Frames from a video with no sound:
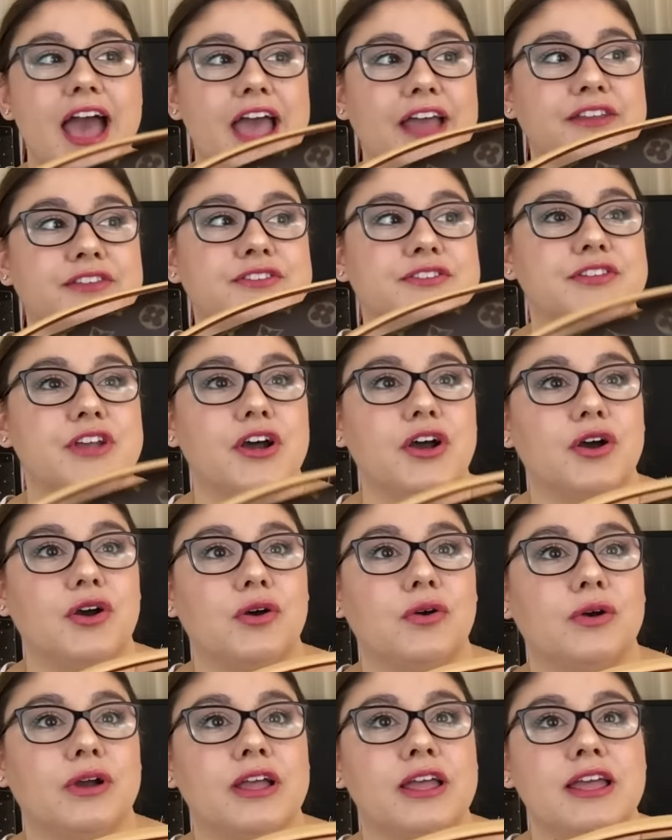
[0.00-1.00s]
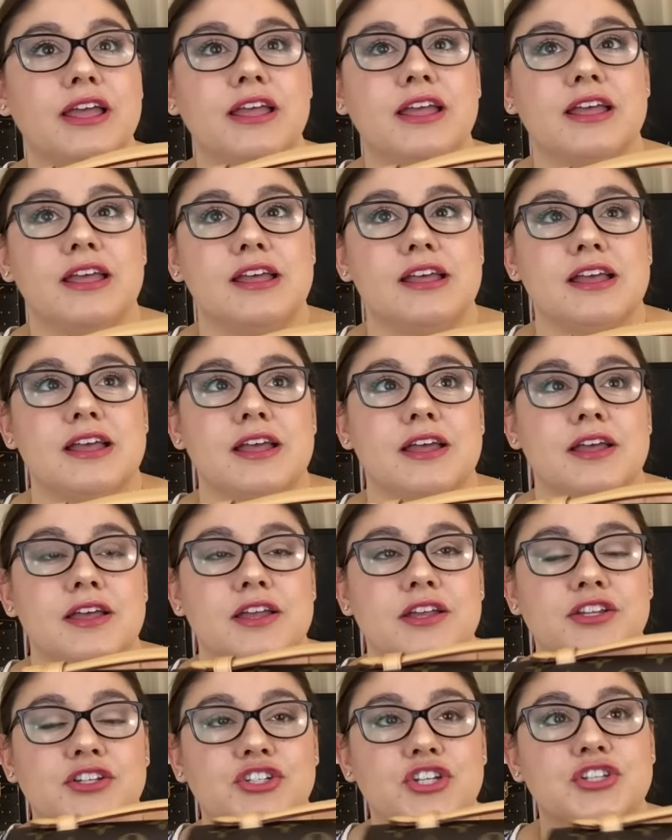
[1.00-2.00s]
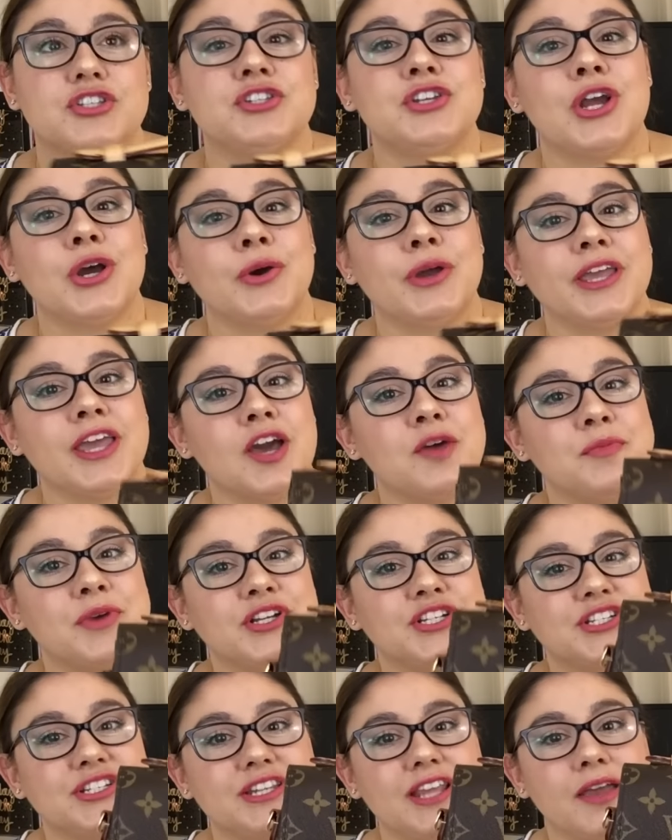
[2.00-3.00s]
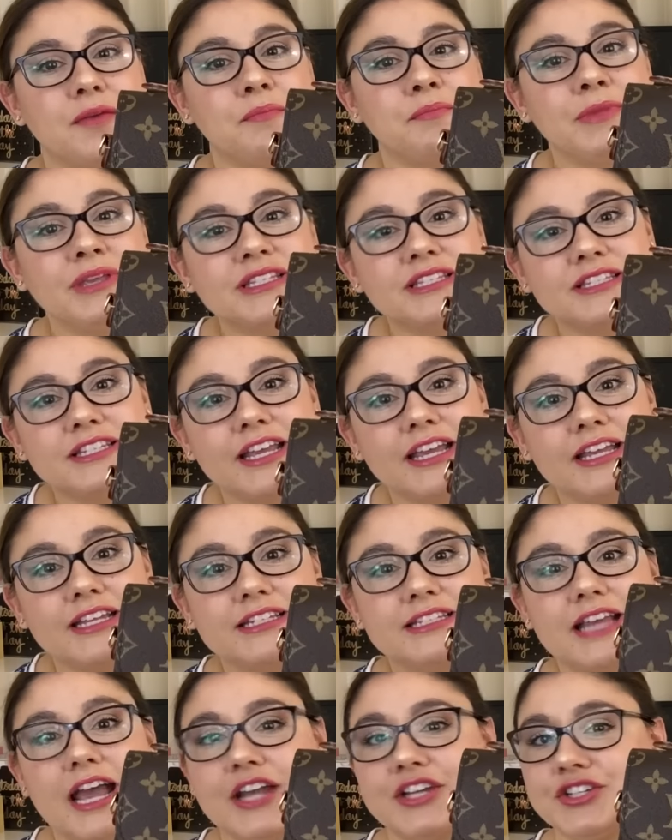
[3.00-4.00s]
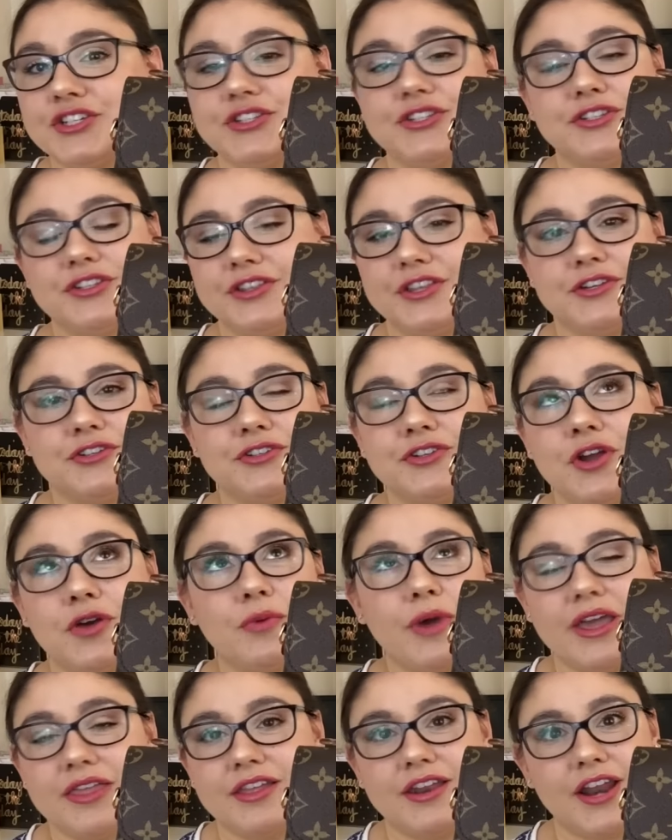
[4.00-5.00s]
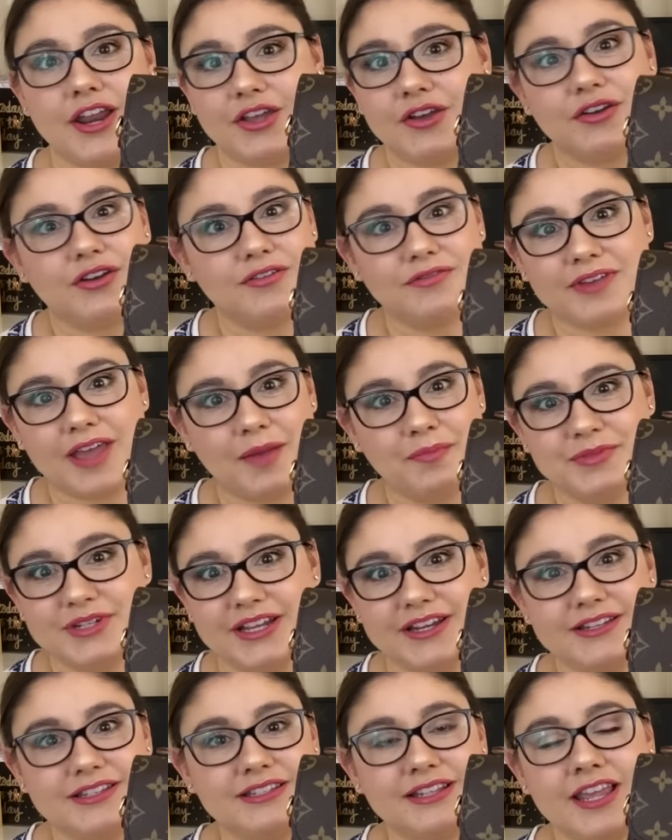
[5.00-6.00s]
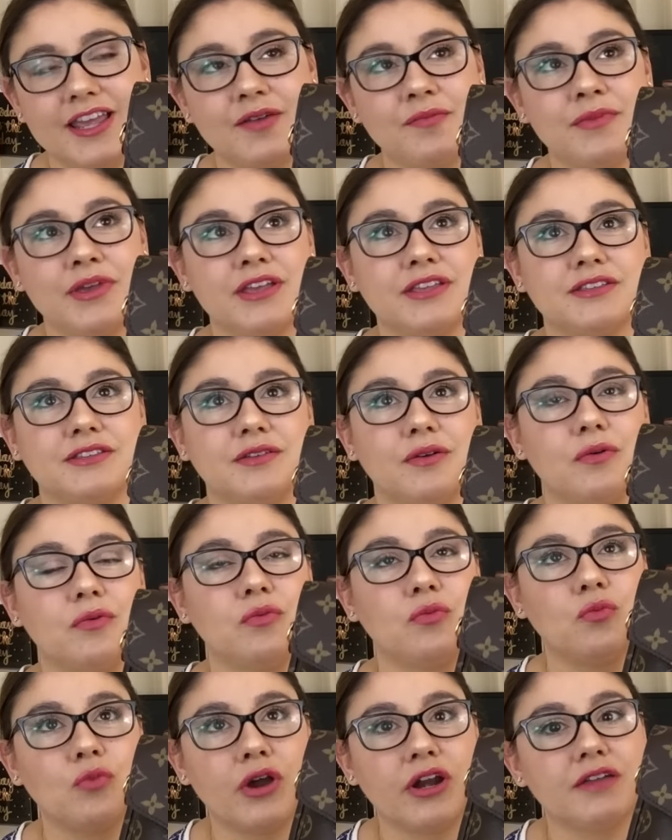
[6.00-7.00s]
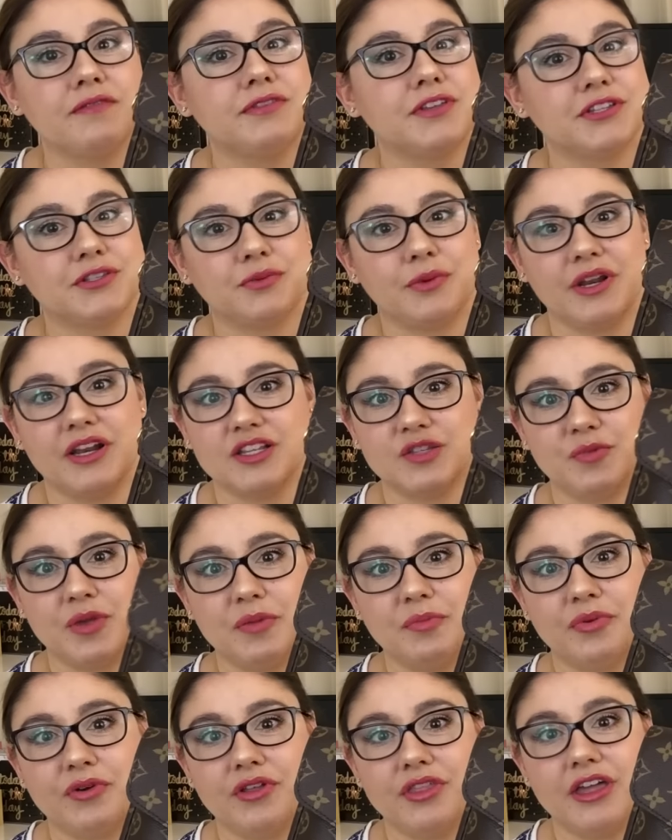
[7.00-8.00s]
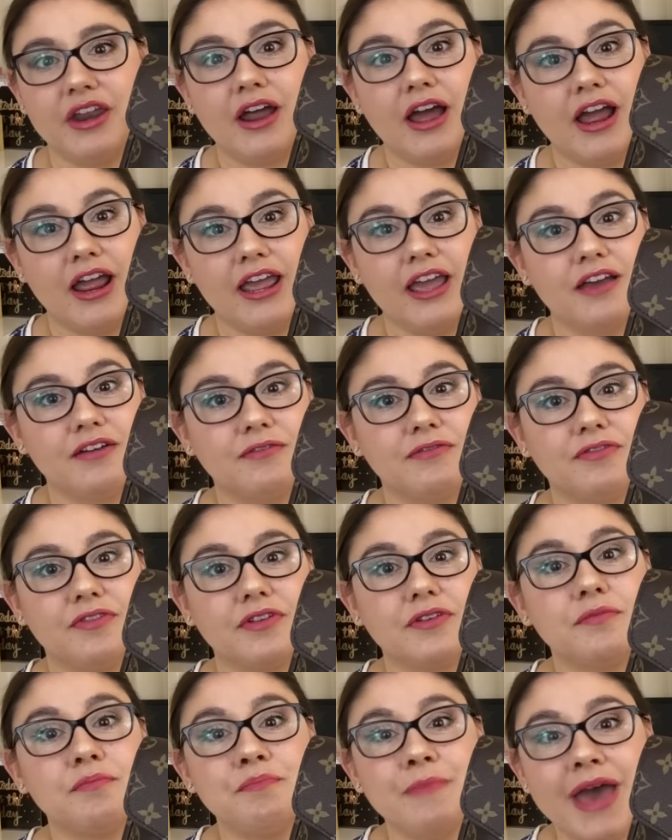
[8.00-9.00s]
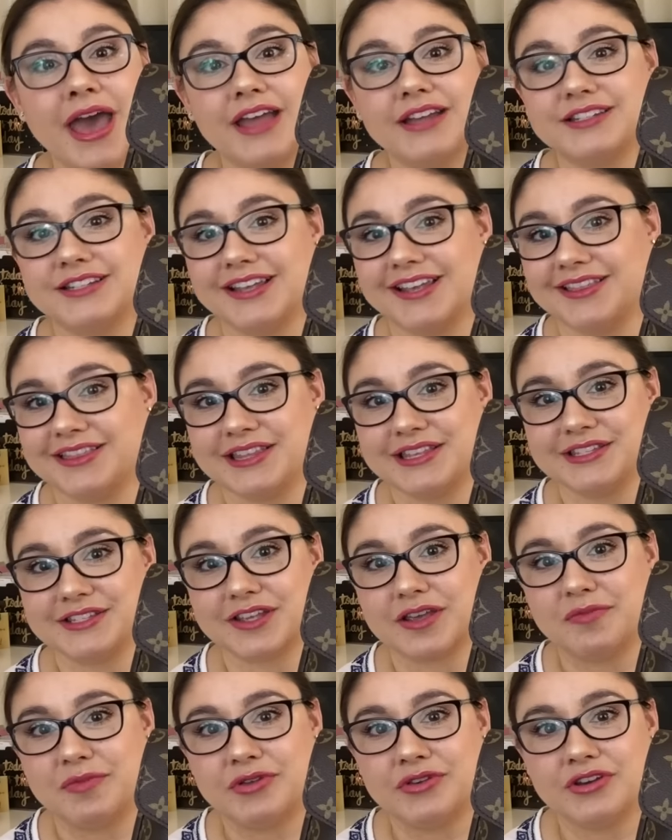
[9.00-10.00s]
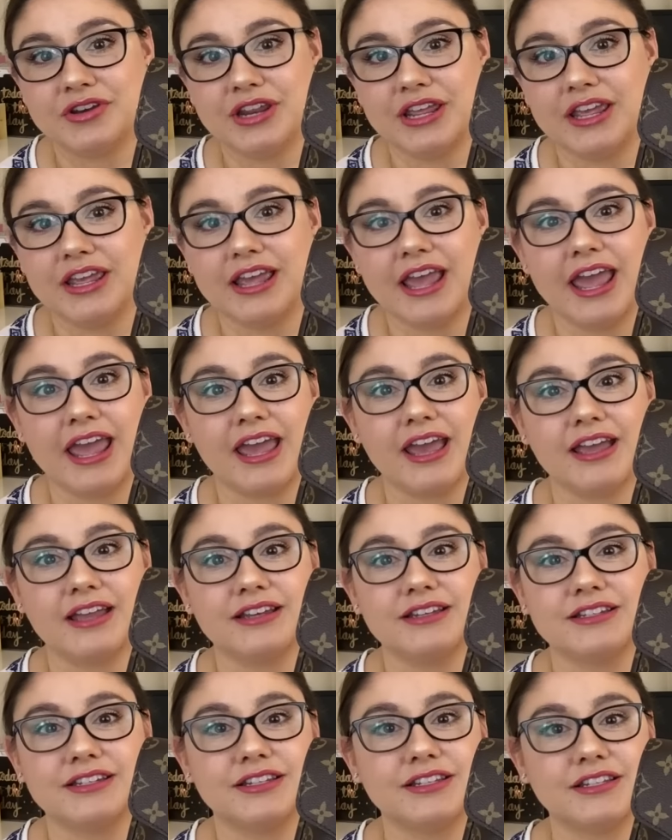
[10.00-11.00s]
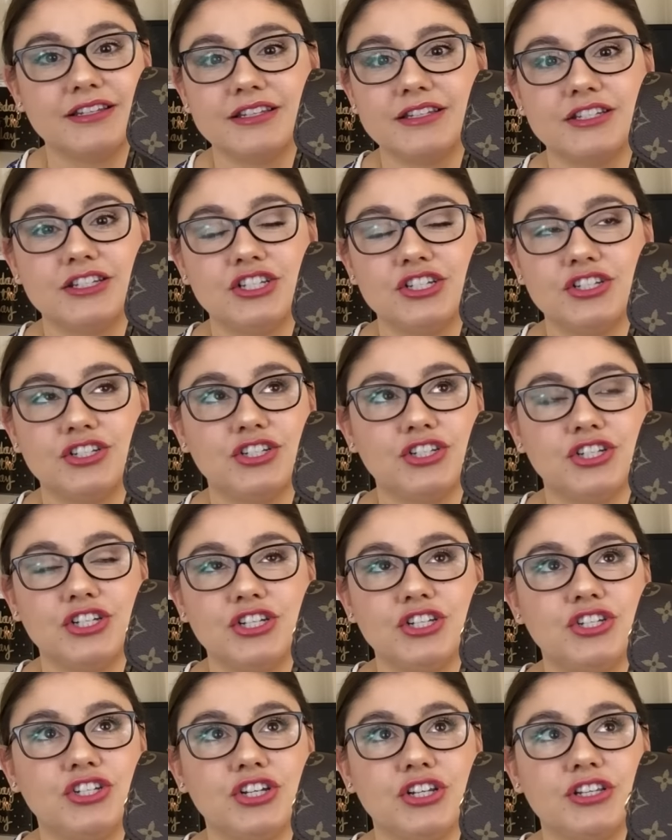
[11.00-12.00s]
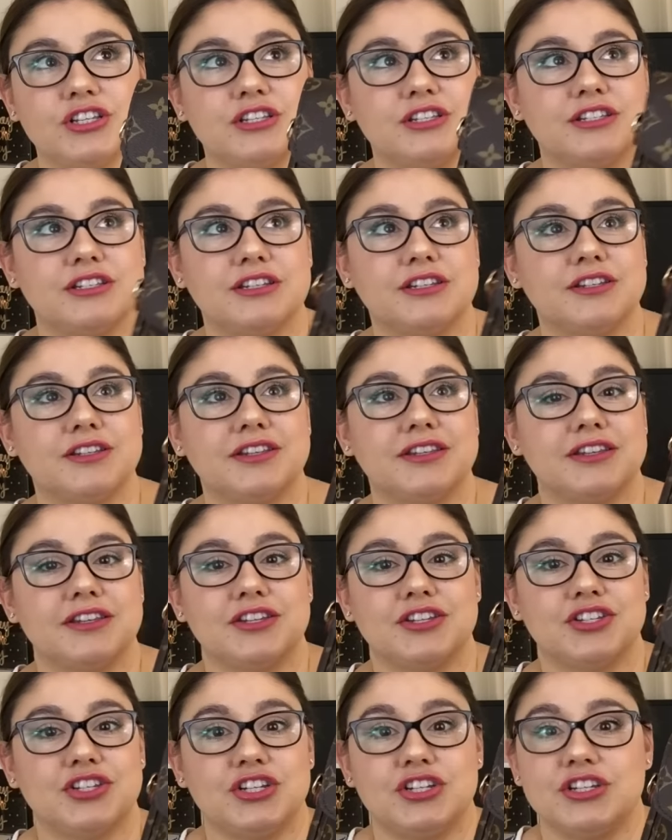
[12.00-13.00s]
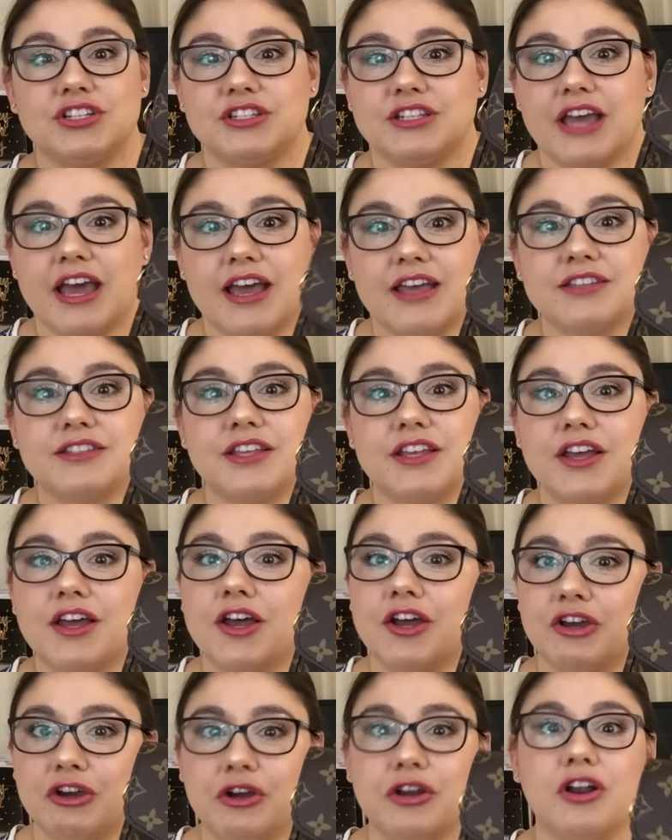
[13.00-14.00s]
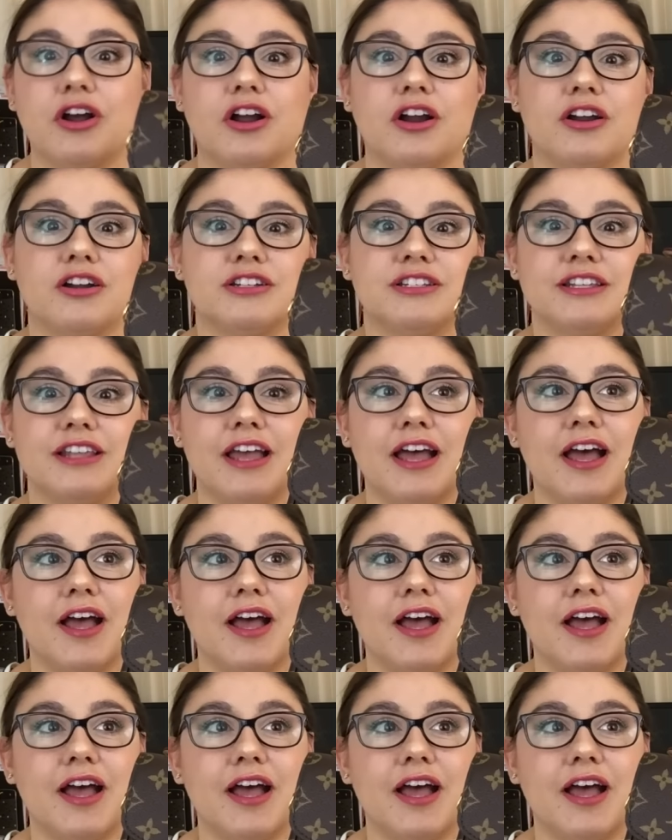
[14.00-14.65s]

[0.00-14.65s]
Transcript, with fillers: And so just knowing how much Sam missed it, I just, there's no way that I could have kept it. Sam is one of the sweetest people that I have met in this community, and she's just, she just has a good heart.